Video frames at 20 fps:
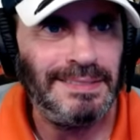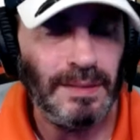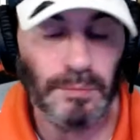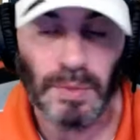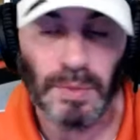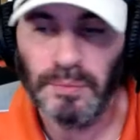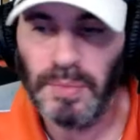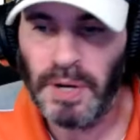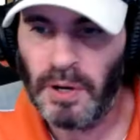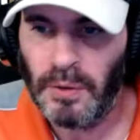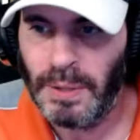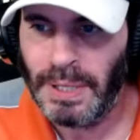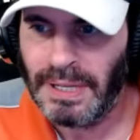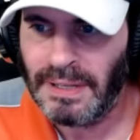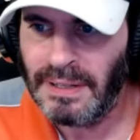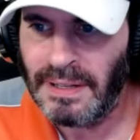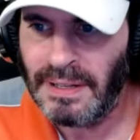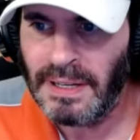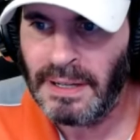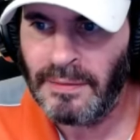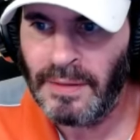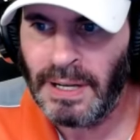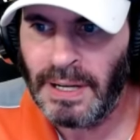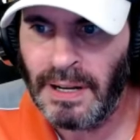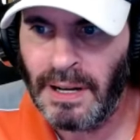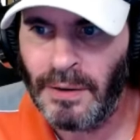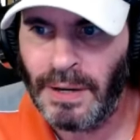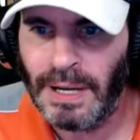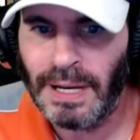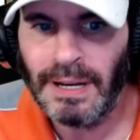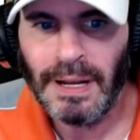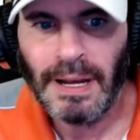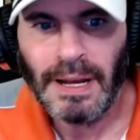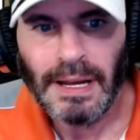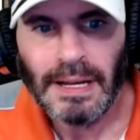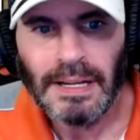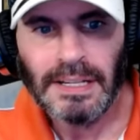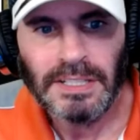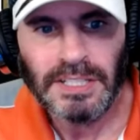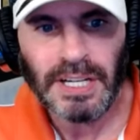I'm a poet and didn't even know it.
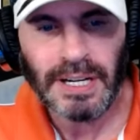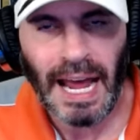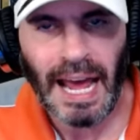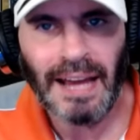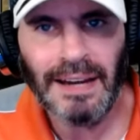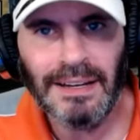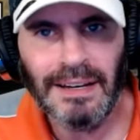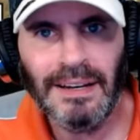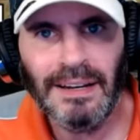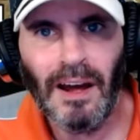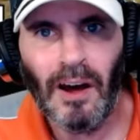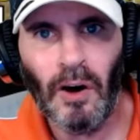Jeanette,